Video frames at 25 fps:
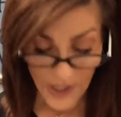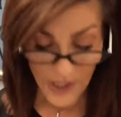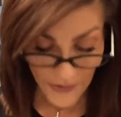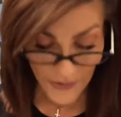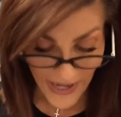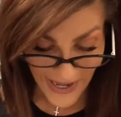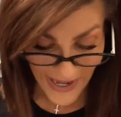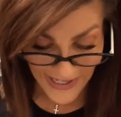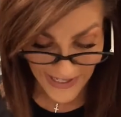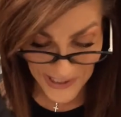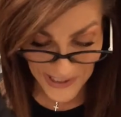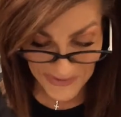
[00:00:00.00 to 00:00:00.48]

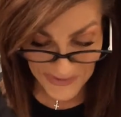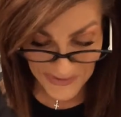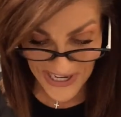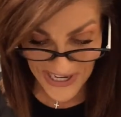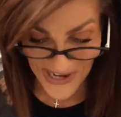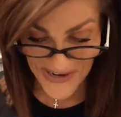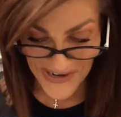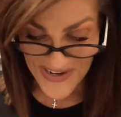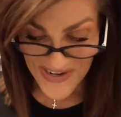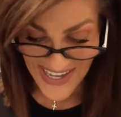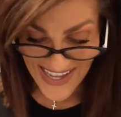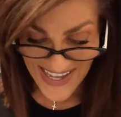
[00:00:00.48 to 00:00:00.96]
Okay, here we
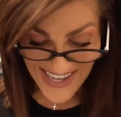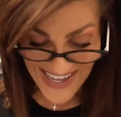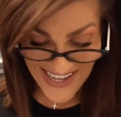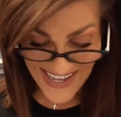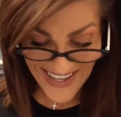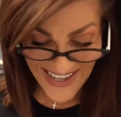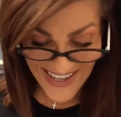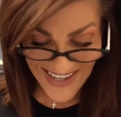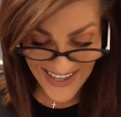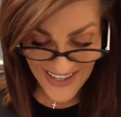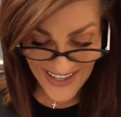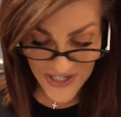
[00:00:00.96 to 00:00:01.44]
go.
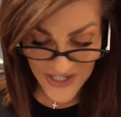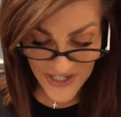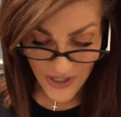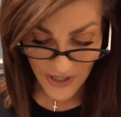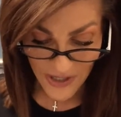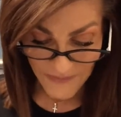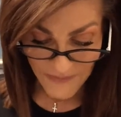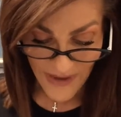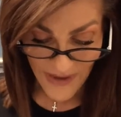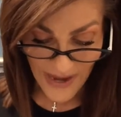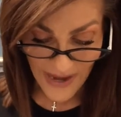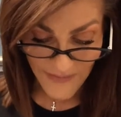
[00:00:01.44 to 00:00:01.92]

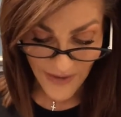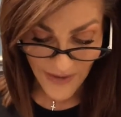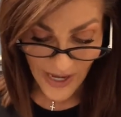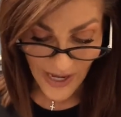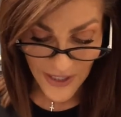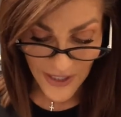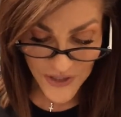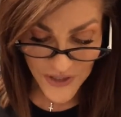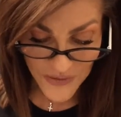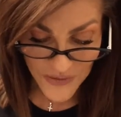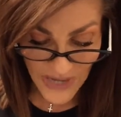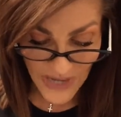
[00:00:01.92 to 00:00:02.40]
John 5.
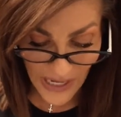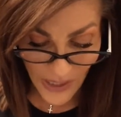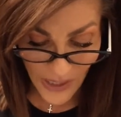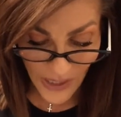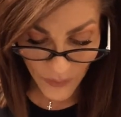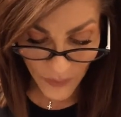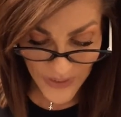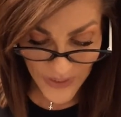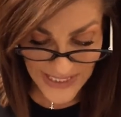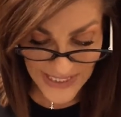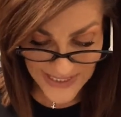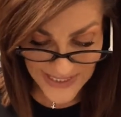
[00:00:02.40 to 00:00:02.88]
I do
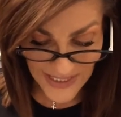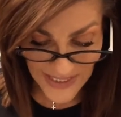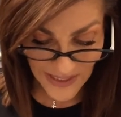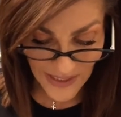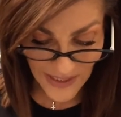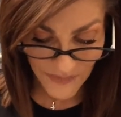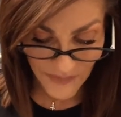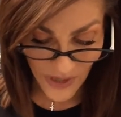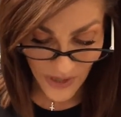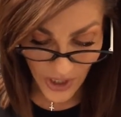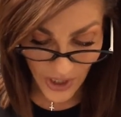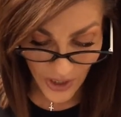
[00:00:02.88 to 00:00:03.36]
not
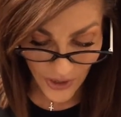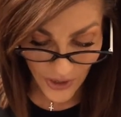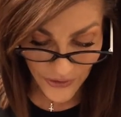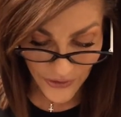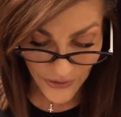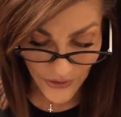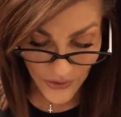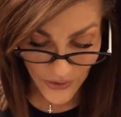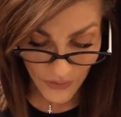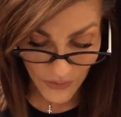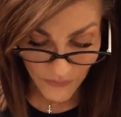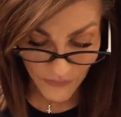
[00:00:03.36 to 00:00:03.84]
receive
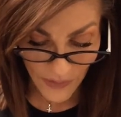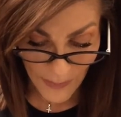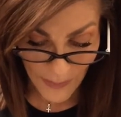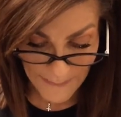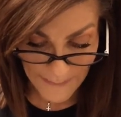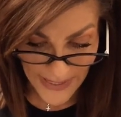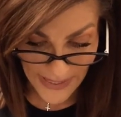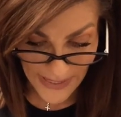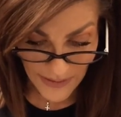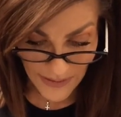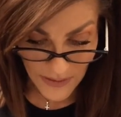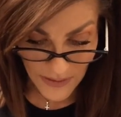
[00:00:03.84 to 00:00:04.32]
honor
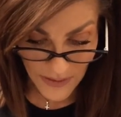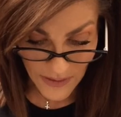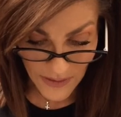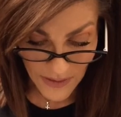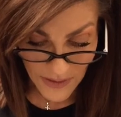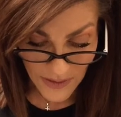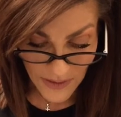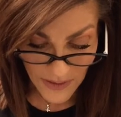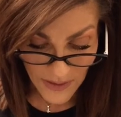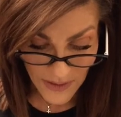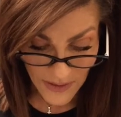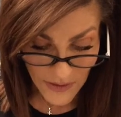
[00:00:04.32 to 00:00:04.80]
from men.
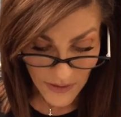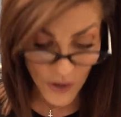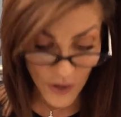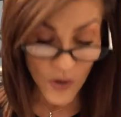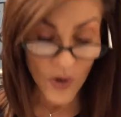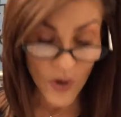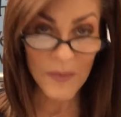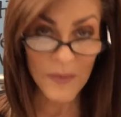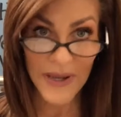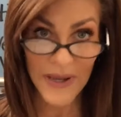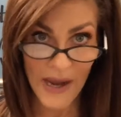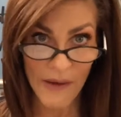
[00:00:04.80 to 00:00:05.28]
Now,
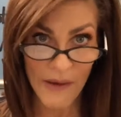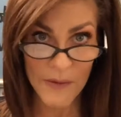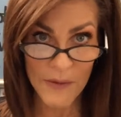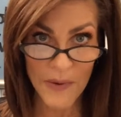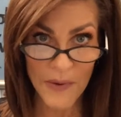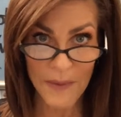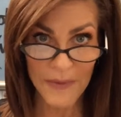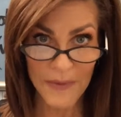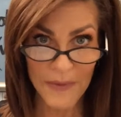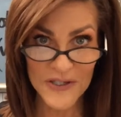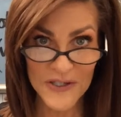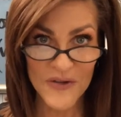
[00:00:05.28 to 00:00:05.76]
normally I
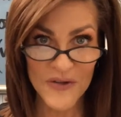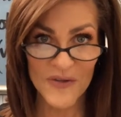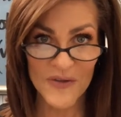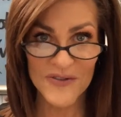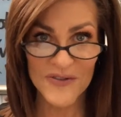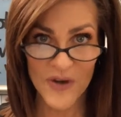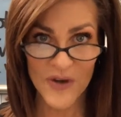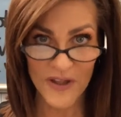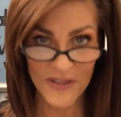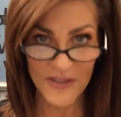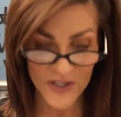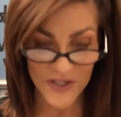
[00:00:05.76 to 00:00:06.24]
would probably do
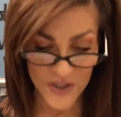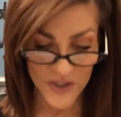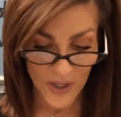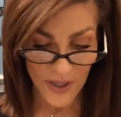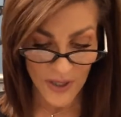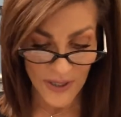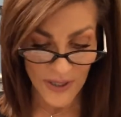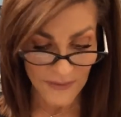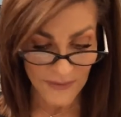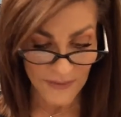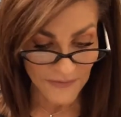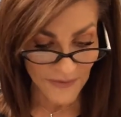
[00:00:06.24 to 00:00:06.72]
that, start at the
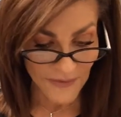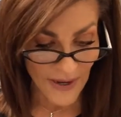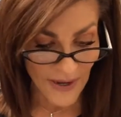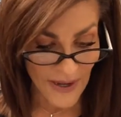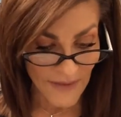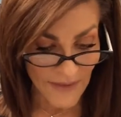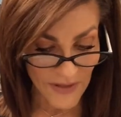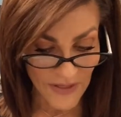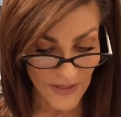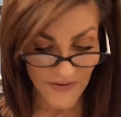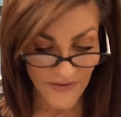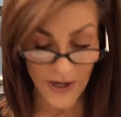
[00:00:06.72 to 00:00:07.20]
John
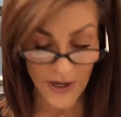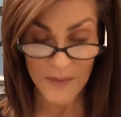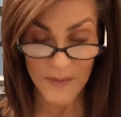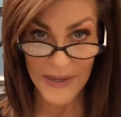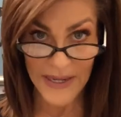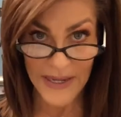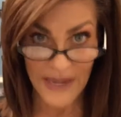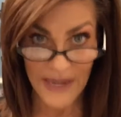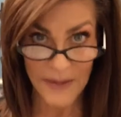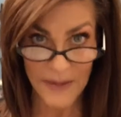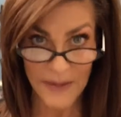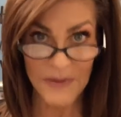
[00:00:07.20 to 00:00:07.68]
5 in the very
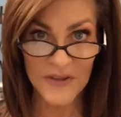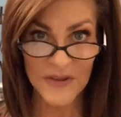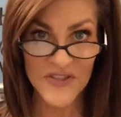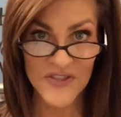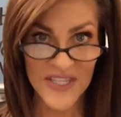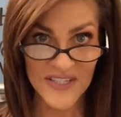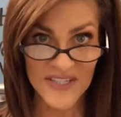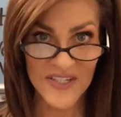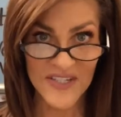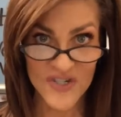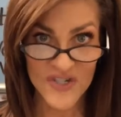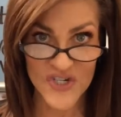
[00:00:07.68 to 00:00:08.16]
beginning, but
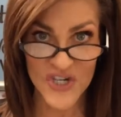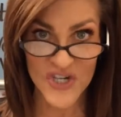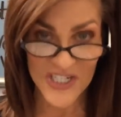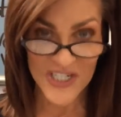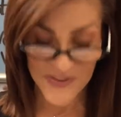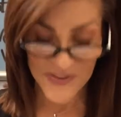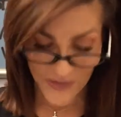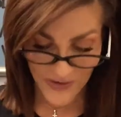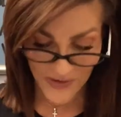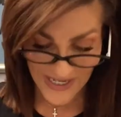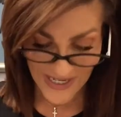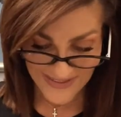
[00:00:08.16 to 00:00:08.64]
this is
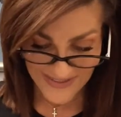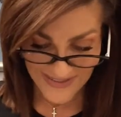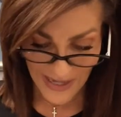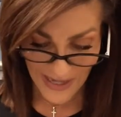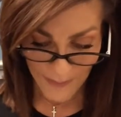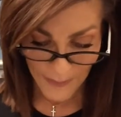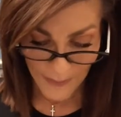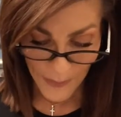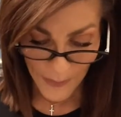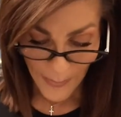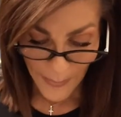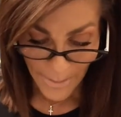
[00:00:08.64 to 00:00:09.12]
just for an
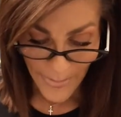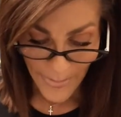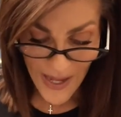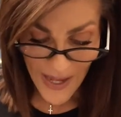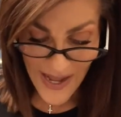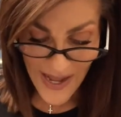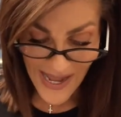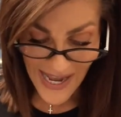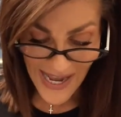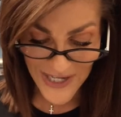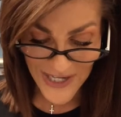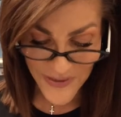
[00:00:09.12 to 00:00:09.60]
example.
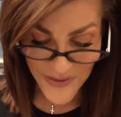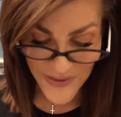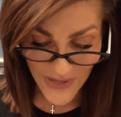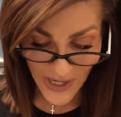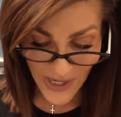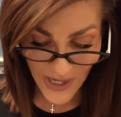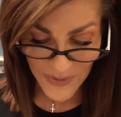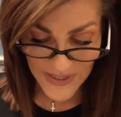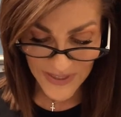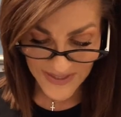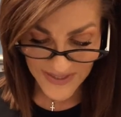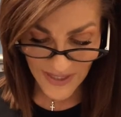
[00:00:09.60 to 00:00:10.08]
I do
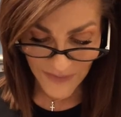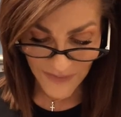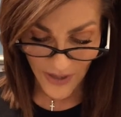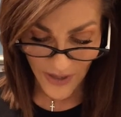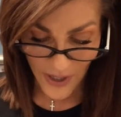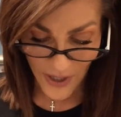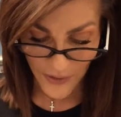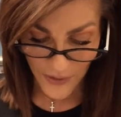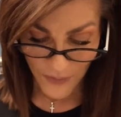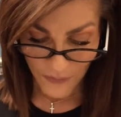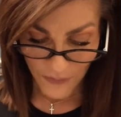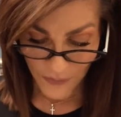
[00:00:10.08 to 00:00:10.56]
not receive
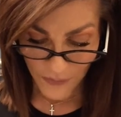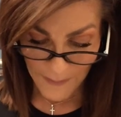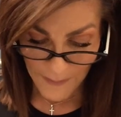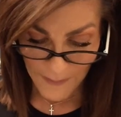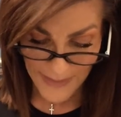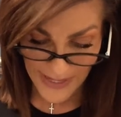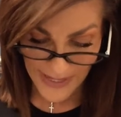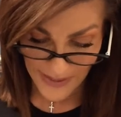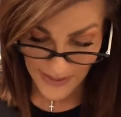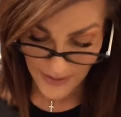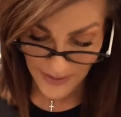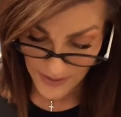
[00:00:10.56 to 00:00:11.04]
honor
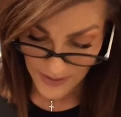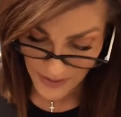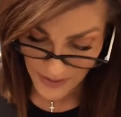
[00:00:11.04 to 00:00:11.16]
from men.